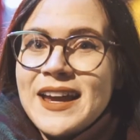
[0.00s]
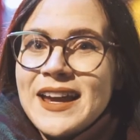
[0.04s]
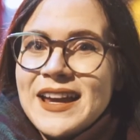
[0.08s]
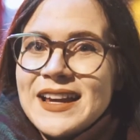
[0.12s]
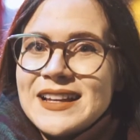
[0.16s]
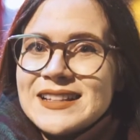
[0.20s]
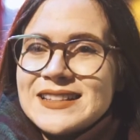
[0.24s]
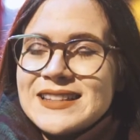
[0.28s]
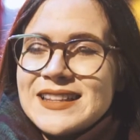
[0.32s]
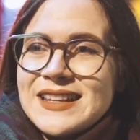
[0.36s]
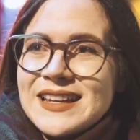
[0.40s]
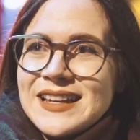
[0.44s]

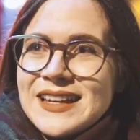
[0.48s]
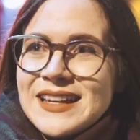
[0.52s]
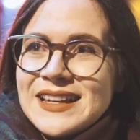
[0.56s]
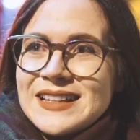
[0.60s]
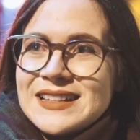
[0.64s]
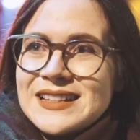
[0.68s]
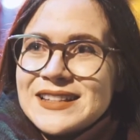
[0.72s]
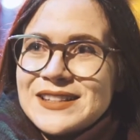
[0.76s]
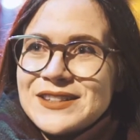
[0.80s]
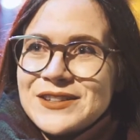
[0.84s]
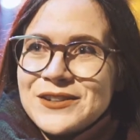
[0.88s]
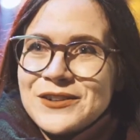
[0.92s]
is
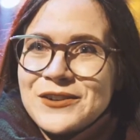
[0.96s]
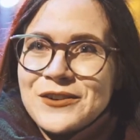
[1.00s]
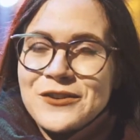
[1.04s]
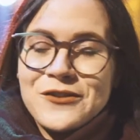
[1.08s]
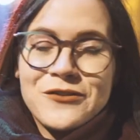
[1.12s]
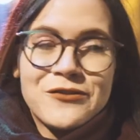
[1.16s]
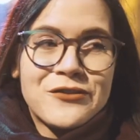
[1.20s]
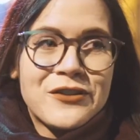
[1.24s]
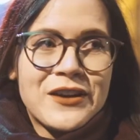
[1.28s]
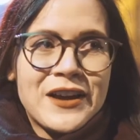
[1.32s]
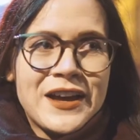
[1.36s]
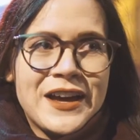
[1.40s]
this sort
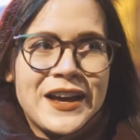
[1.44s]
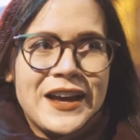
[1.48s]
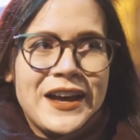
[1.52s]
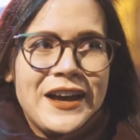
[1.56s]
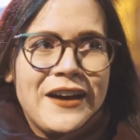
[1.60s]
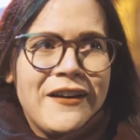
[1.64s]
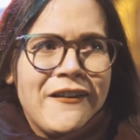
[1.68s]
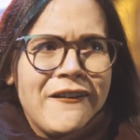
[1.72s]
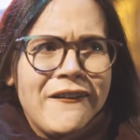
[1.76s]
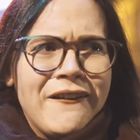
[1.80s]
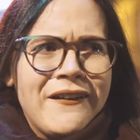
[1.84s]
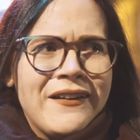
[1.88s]
of
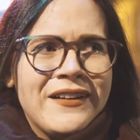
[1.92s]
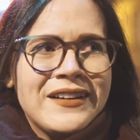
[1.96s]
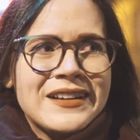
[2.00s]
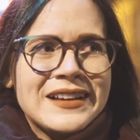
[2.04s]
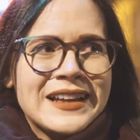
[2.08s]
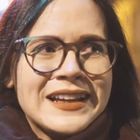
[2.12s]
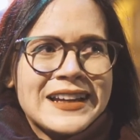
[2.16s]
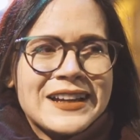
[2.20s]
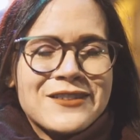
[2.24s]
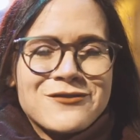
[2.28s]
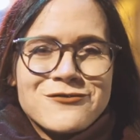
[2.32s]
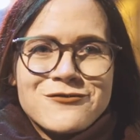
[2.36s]

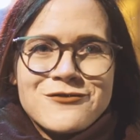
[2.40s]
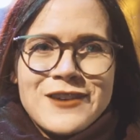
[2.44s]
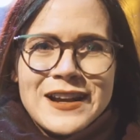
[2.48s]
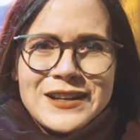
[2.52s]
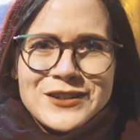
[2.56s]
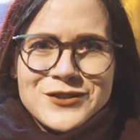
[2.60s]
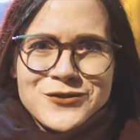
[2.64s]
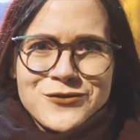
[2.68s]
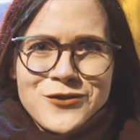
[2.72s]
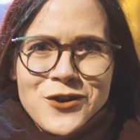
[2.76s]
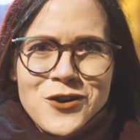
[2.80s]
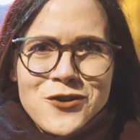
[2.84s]
like a
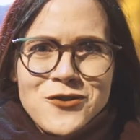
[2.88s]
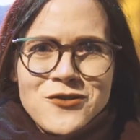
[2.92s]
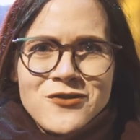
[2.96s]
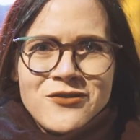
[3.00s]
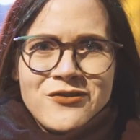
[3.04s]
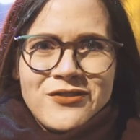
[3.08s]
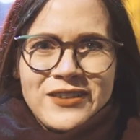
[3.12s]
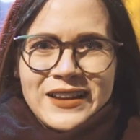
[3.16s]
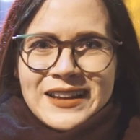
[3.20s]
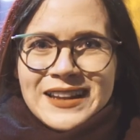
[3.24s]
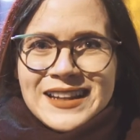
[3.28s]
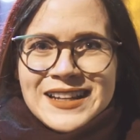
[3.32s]
retro
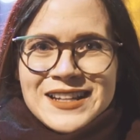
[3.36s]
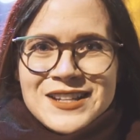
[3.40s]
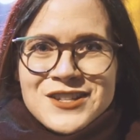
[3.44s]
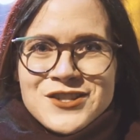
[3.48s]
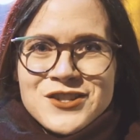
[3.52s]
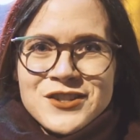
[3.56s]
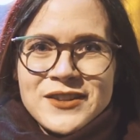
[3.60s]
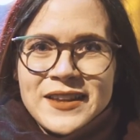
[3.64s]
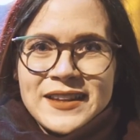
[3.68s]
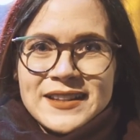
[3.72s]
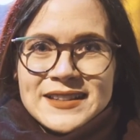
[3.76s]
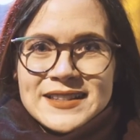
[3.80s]

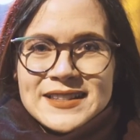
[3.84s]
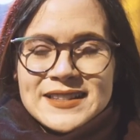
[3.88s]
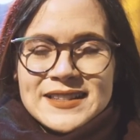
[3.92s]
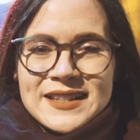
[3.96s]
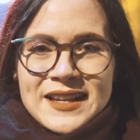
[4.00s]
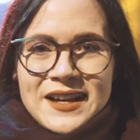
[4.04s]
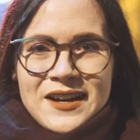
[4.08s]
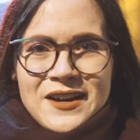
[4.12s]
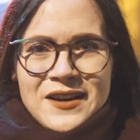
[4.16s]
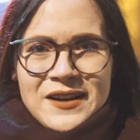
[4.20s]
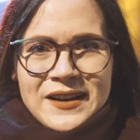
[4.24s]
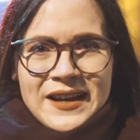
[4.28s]
village that's
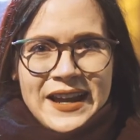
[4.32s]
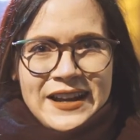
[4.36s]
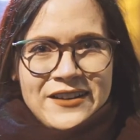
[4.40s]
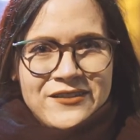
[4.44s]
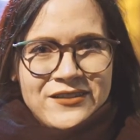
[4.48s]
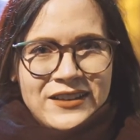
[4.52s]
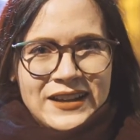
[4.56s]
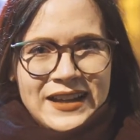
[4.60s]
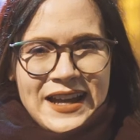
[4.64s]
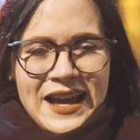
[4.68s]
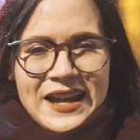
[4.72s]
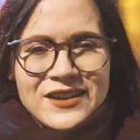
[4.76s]
kind
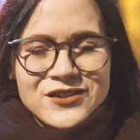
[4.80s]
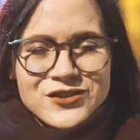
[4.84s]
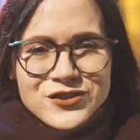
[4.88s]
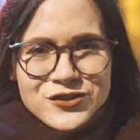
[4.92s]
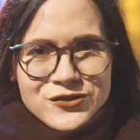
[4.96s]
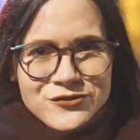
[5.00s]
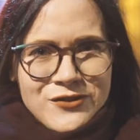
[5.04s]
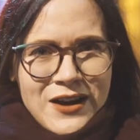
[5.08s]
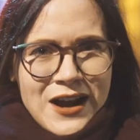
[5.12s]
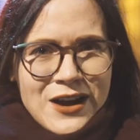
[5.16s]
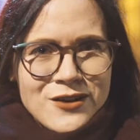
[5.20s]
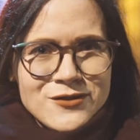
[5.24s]
of like
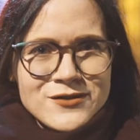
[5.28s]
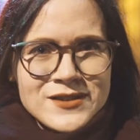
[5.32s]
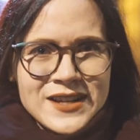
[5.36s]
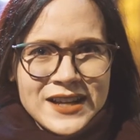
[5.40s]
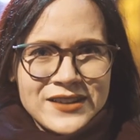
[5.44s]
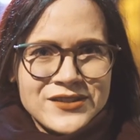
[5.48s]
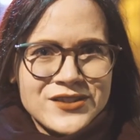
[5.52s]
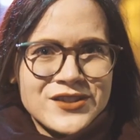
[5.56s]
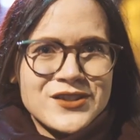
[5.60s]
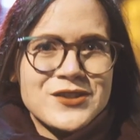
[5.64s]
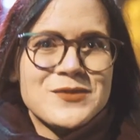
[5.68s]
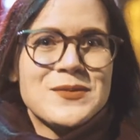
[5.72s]
underground
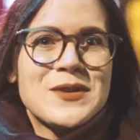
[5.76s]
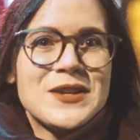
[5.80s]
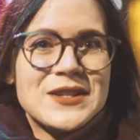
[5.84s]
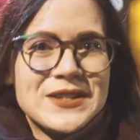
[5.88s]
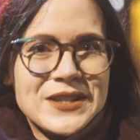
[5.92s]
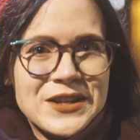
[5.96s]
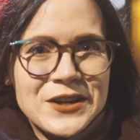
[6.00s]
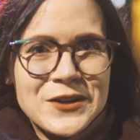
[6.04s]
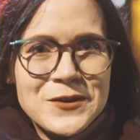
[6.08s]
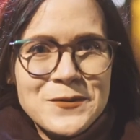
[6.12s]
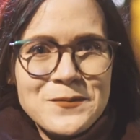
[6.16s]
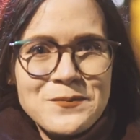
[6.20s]
under the
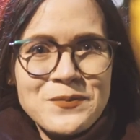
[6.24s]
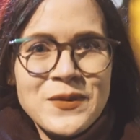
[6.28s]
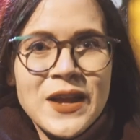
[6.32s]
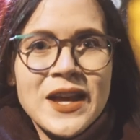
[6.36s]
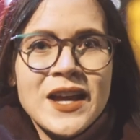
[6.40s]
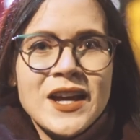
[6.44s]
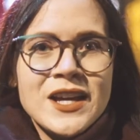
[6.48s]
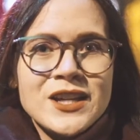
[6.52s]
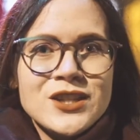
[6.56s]
museum.